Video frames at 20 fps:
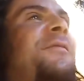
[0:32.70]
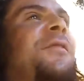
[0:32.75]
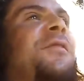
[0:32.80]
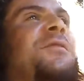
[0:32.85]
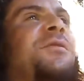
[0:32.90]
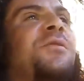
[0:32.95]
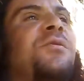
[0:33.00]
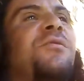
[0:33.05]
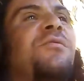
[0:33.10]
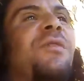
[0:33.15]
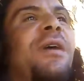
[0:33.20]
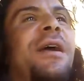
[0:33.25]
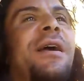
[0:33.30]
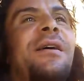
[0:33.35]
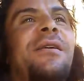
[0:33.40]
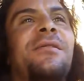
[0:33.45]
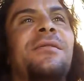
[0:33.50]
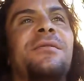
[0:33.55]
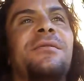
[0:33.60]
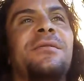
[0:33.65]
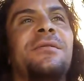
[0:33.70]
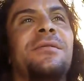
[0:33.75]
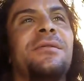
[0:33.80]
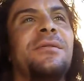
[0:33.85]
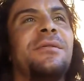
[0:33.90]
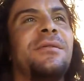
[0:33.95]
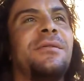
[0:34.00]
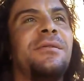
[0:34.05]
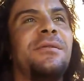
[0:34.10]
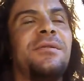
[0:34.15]
First two
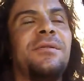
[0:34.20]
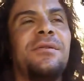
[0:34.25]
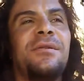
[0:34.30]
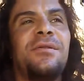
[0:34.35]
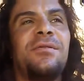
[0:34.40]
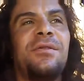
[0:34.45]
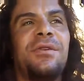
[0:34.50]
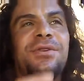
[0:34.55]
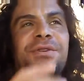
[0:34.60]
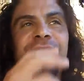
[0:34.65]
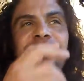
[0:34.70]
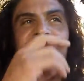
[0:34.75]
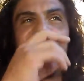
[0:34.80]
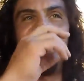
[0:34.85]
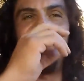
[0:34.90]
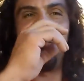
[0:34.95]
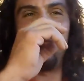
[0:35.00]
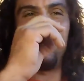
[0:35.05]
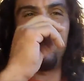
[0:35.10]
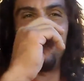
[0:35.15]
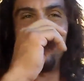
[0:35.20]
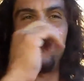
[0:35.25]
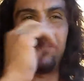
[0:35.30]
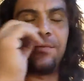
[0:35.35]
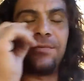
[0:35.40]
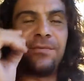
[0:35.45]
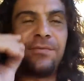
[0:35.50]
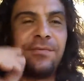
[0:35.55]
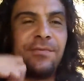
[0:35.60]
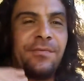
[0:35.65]
rounds, Christoph
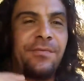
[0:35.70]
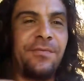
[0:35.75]
was